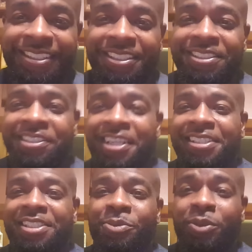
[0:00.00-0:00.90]
These
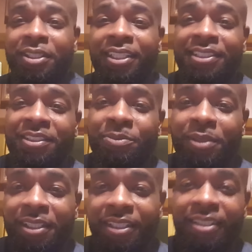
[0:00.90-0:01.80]
last couple of days have
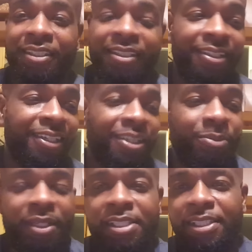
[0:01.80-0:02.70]
been
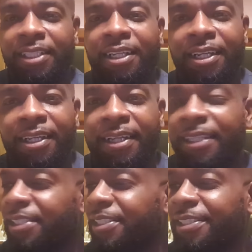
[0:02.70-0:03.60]
amazing.
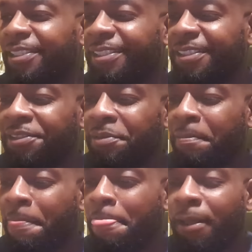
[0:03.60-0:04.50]
I
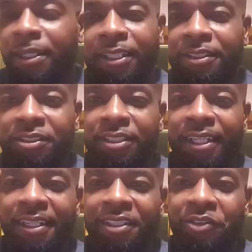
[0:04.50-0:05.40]
can
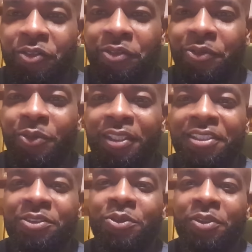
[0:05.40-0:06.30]
understand what
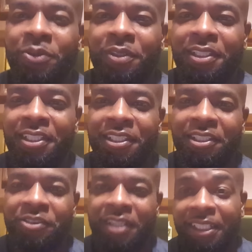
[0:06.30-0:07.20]
is going on in
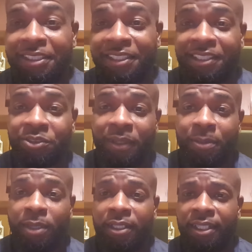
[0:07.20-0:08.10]
the United States right
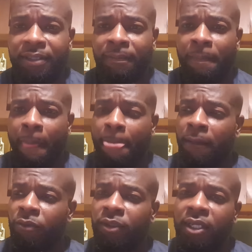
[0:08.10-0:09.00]
about now.
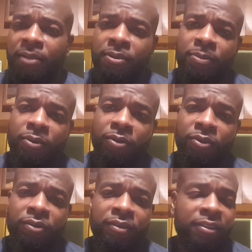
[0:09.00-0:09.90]
We got people